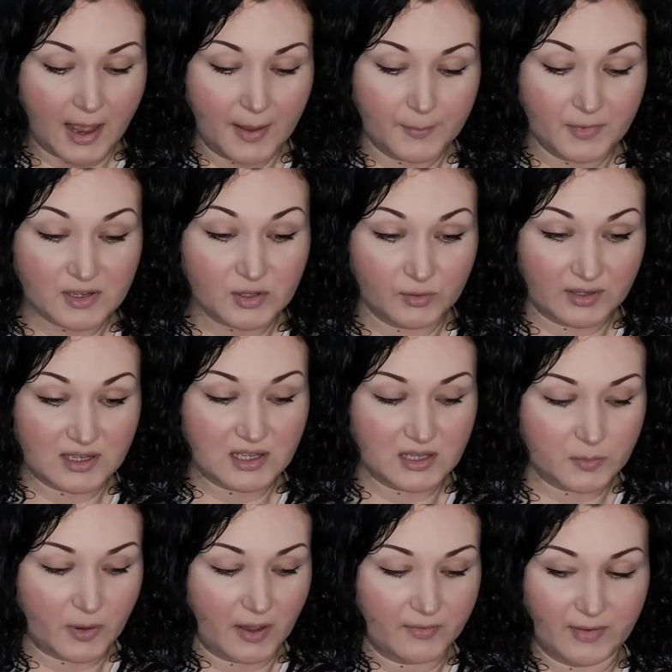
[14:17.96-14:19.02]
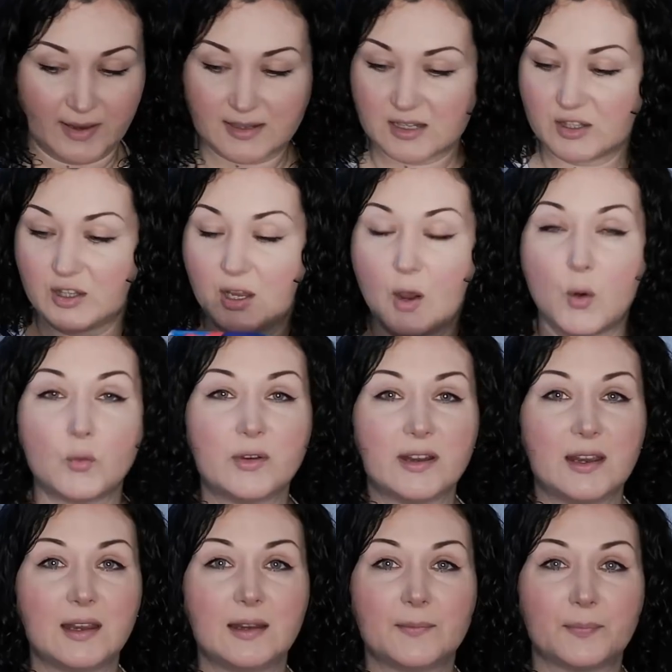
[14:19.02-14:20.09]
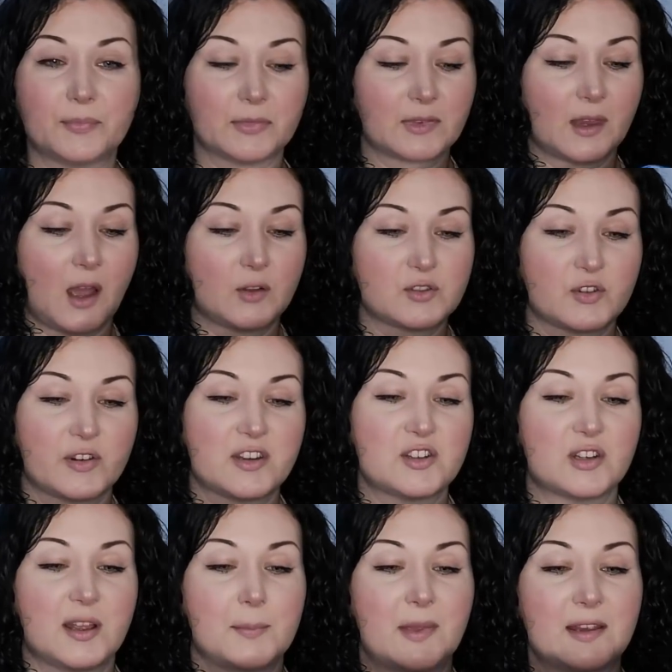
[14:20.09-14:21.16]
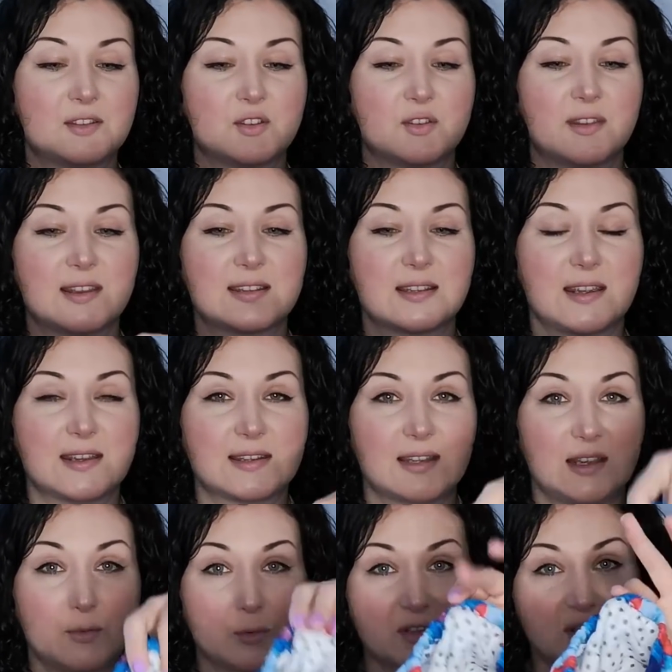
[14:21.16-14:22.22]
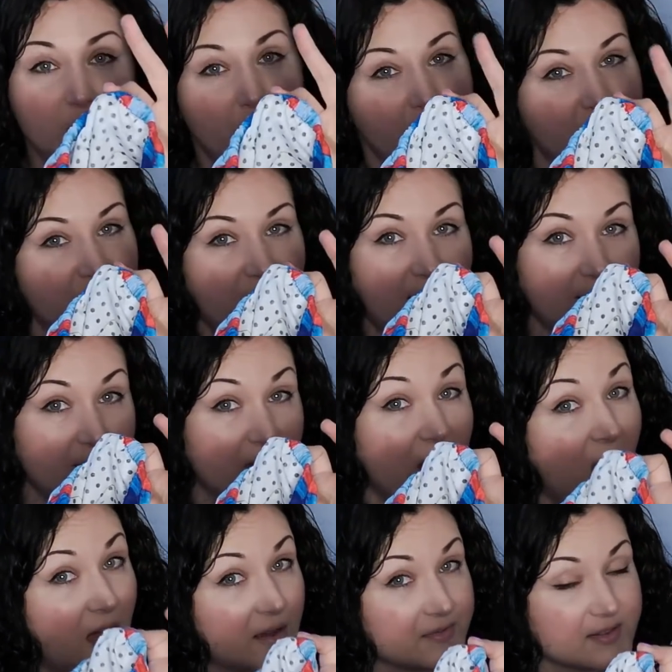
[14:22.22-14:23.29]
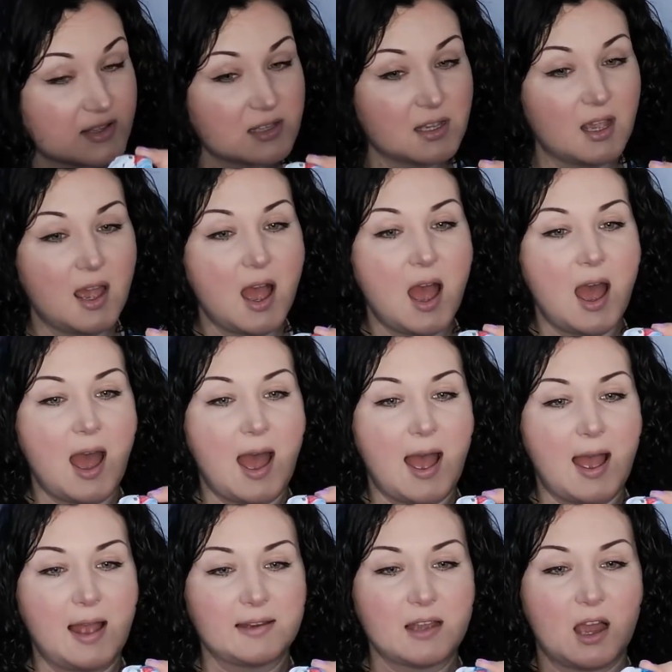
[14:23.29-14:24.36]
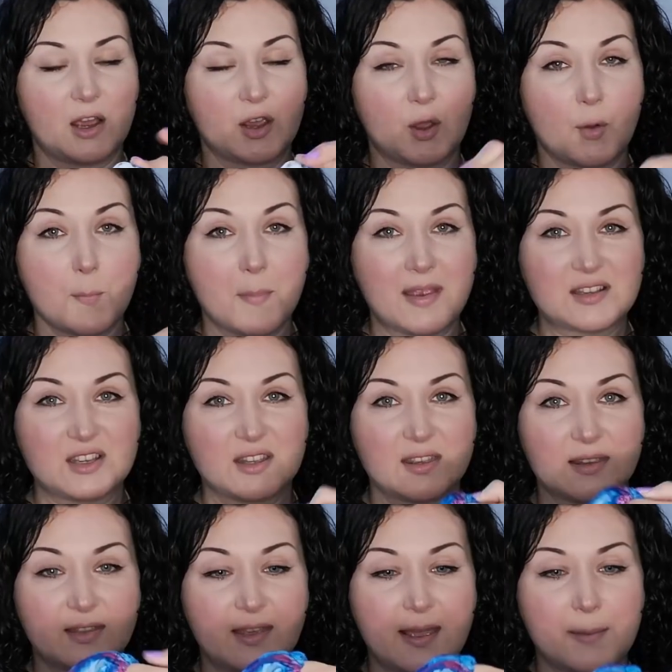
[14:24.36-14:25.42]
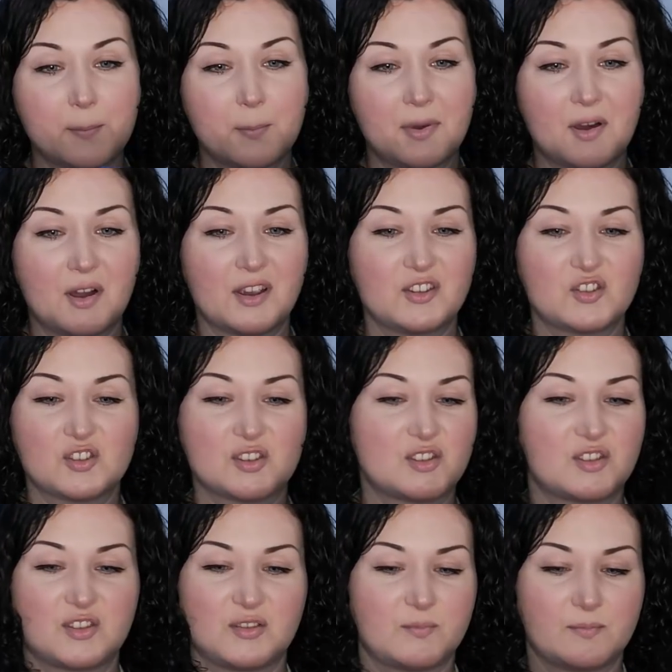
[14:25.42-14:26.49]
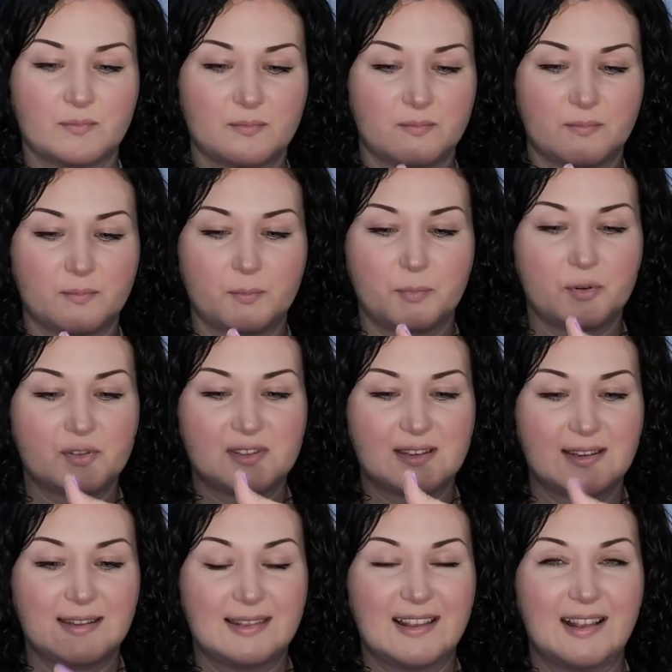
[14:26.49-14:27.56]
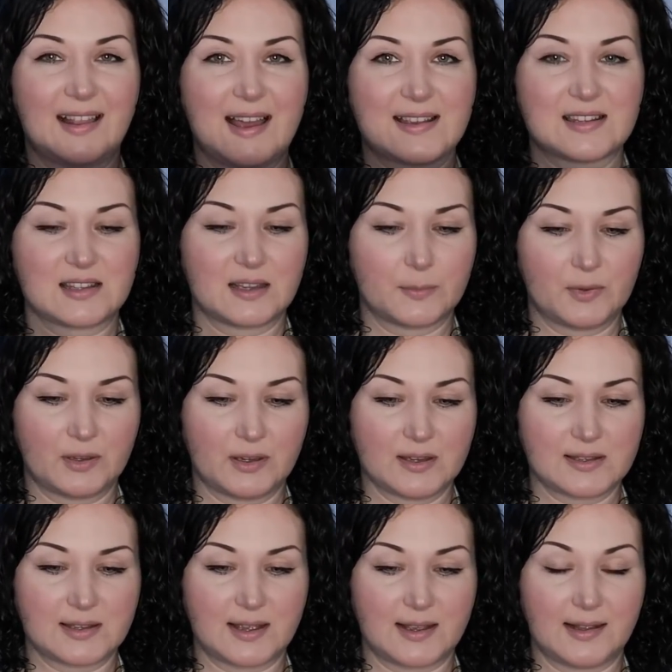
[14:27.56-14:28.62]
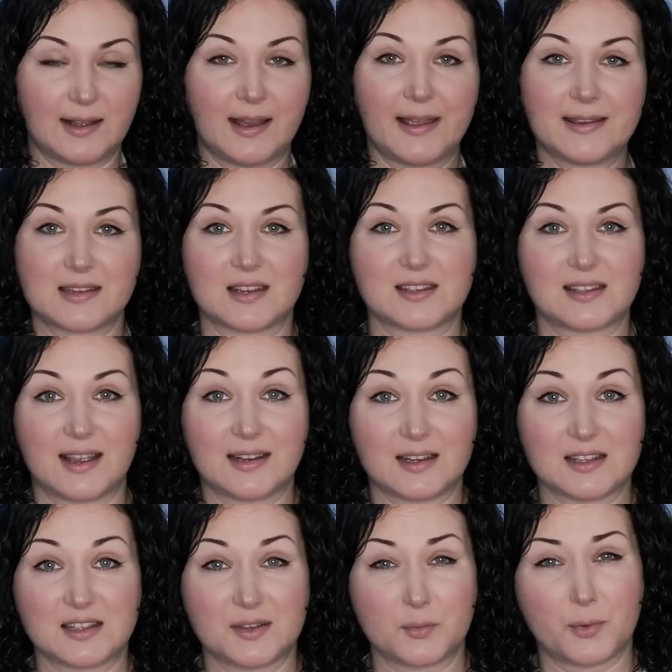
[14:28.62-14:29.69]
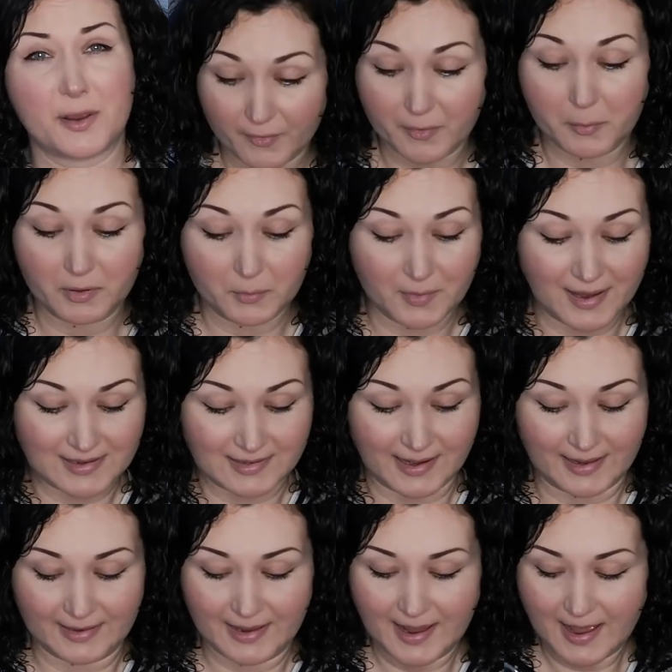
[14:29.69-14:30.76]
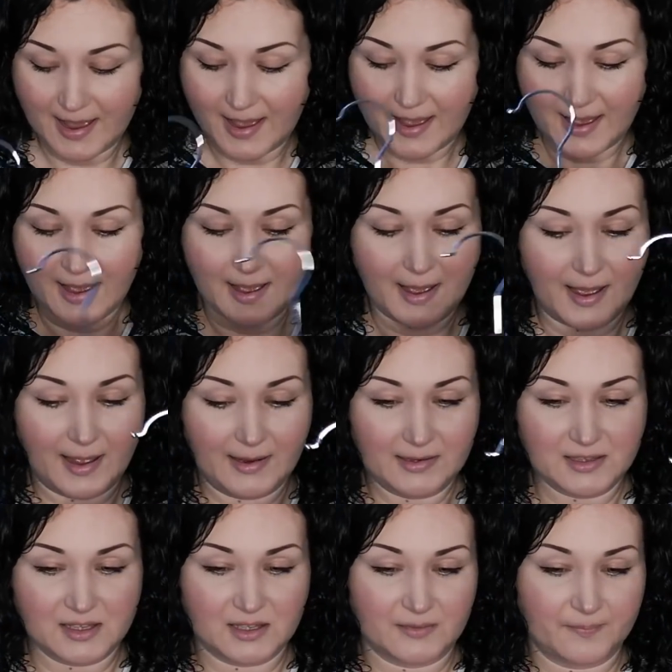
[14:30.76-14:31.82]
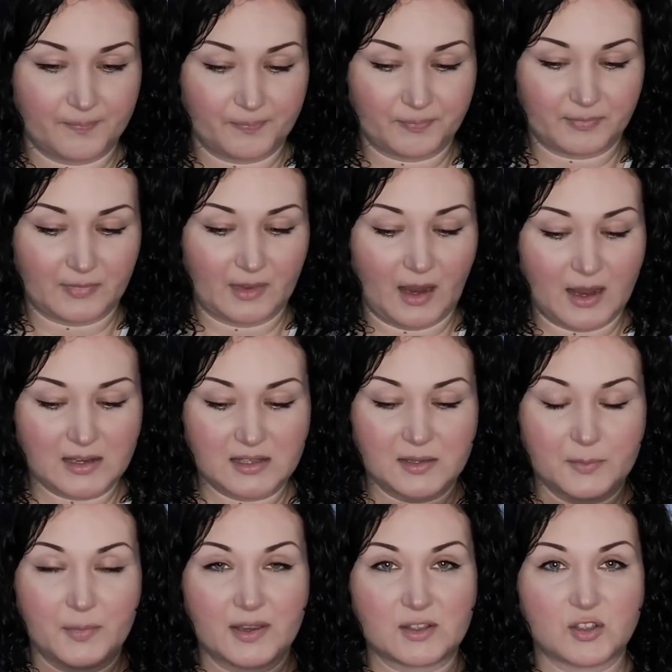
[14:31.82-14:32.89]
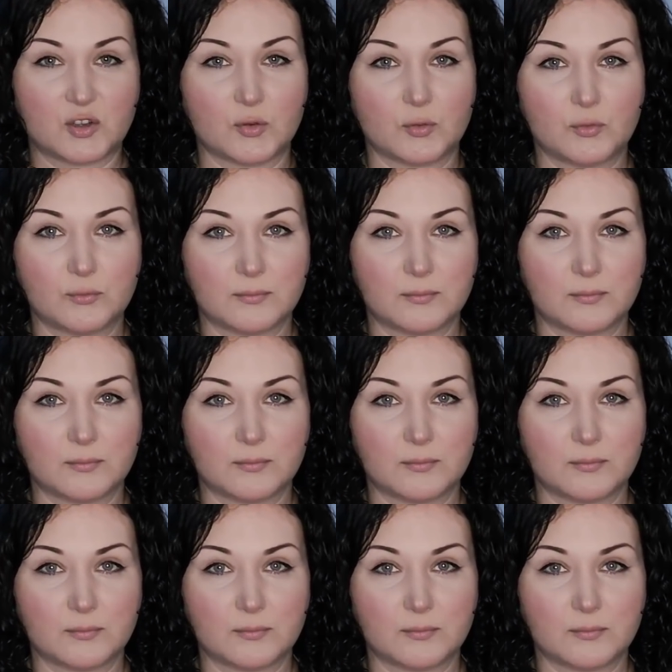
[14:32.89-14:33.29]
So this is perfect. The only alteration I made to this is it was supposed to have cuffs, and I omitted them by just putting in the elastic, because as I said, it's a wearable muslin and it's a bit too